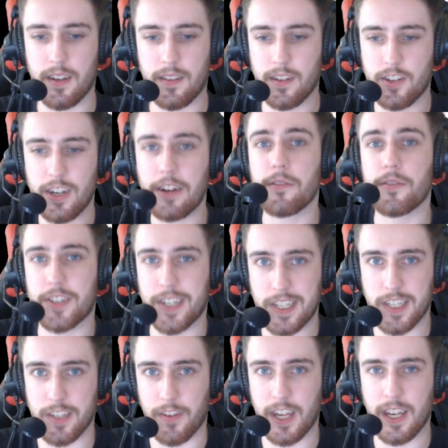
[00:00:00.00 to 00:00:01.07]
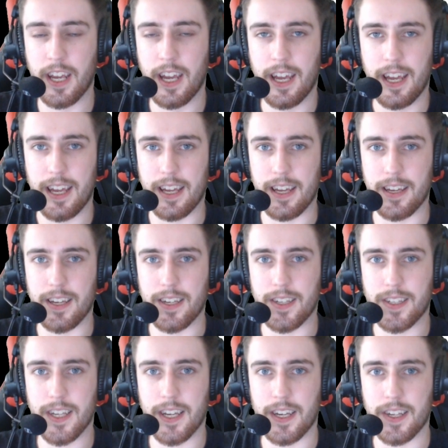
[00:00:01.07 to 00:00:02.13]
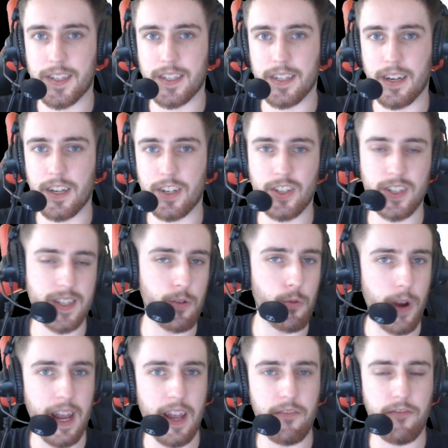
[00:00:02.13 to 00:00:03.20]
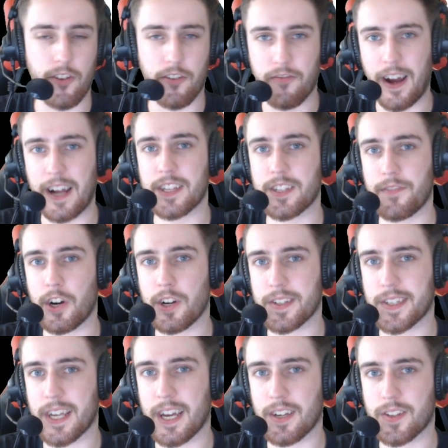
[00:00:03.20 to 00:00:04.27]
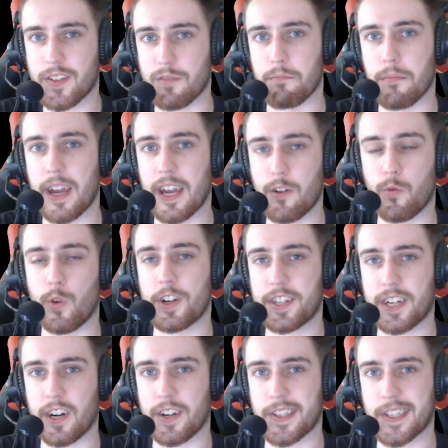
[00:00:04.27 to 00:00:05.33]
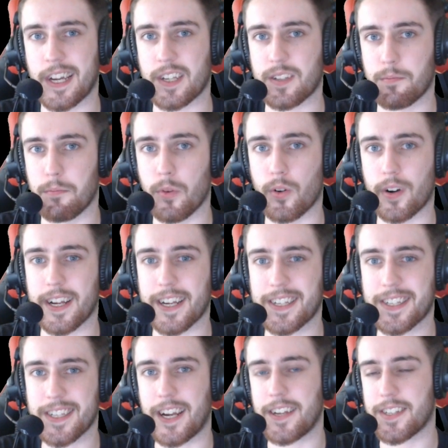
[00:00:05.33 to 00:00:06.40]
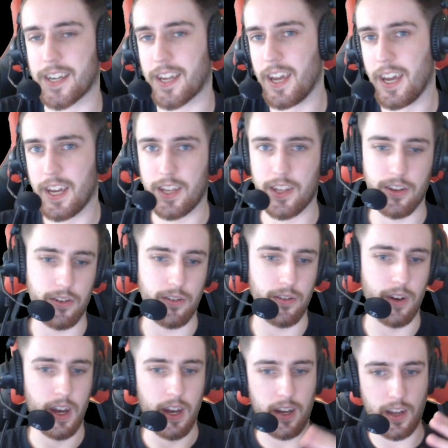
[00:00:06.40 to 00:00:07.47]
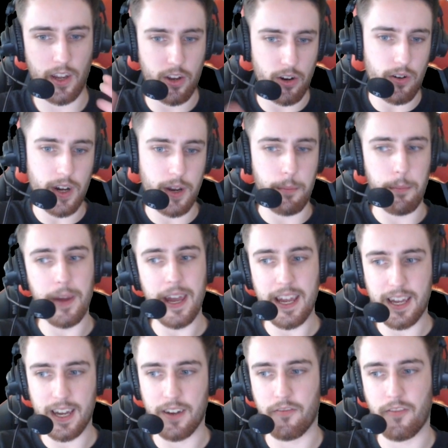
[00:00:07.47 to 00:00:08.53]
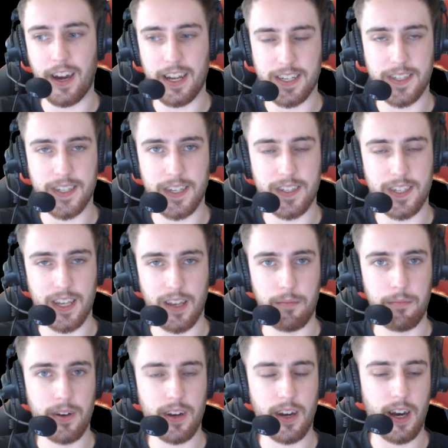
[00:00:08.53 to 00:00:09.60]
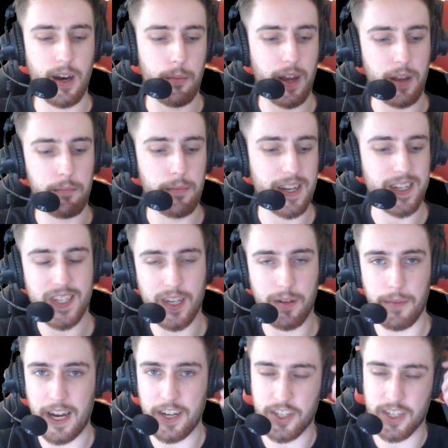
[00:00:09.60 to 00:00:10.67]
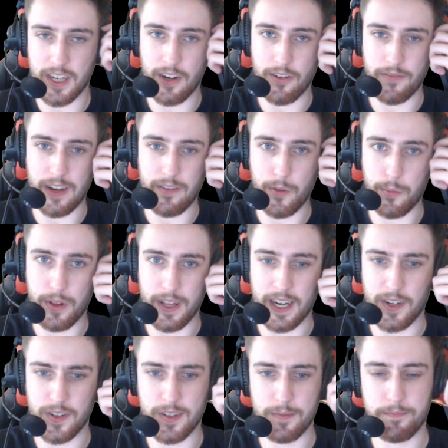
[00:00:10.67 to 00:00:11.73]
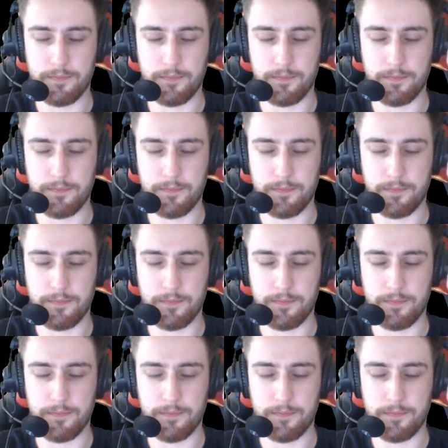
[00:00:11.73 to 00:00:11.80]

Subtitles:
general gist of it is it's just a way for fans of RLCS to make watching RLCS more exciting. You go and make a fantasy team by mixing and matching your favorite players